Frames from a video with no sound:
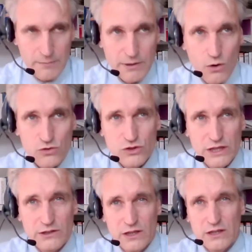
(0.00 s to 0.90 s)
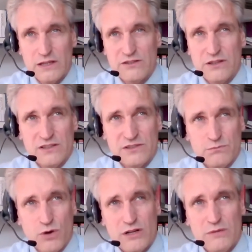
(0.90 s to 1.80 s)
But also it, it is, is
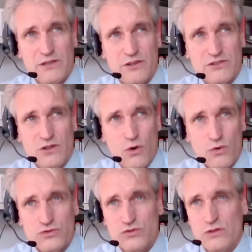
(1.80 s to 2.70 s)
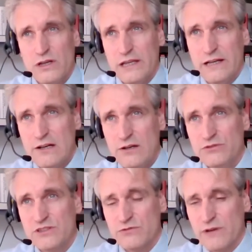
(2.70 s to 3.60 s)
modern because it also
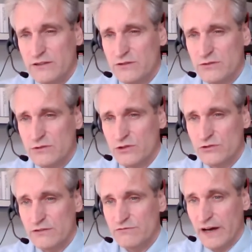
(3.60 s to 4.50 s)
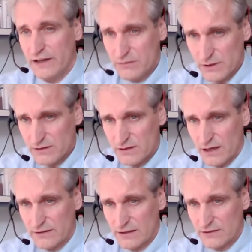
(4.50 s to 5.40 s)
includes a right to good environment,
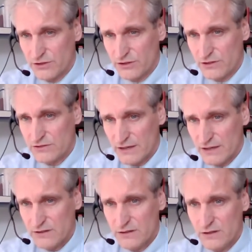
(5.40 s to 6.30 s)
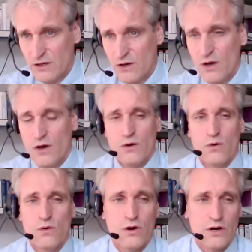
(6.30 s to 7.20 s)
Article 37,
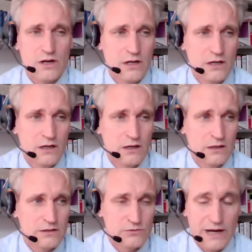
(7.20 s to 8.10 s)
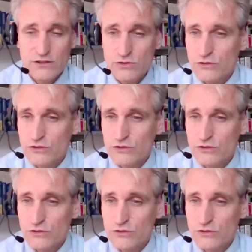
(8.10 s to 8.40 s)
or uh, the right to